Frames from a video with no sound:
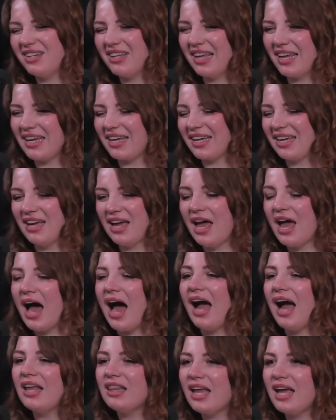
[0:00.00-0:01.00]
Like
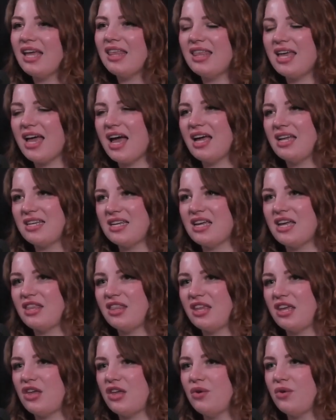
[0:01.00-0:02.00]
I like the idea
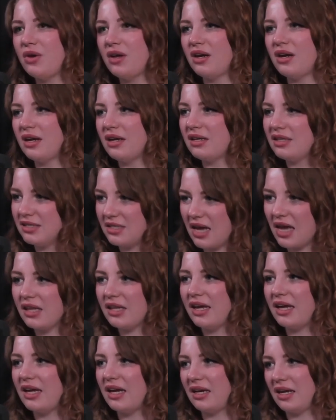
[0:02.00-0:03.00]
that you can sell
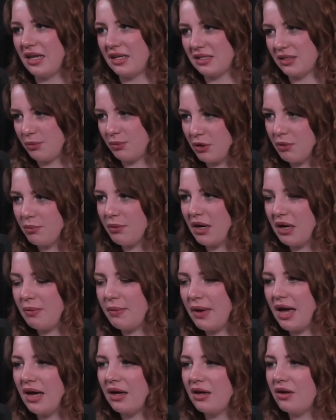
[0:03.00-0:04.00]
it and get some of your money
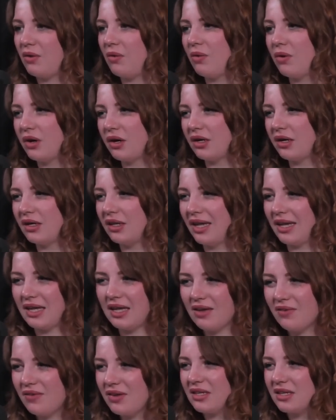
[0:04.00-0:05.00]
back or like
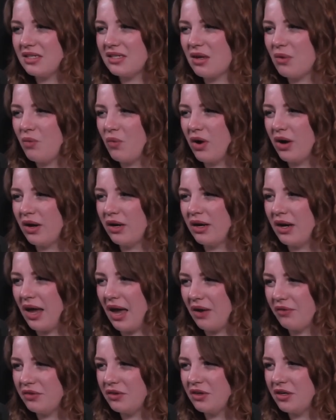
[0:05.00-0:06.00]
give it to someone
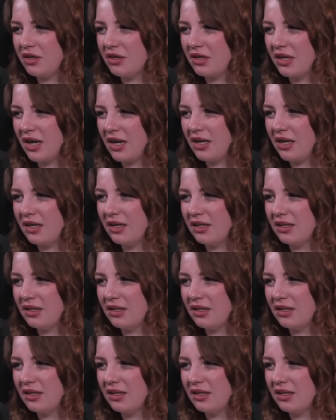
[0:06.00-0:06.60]
after you're done.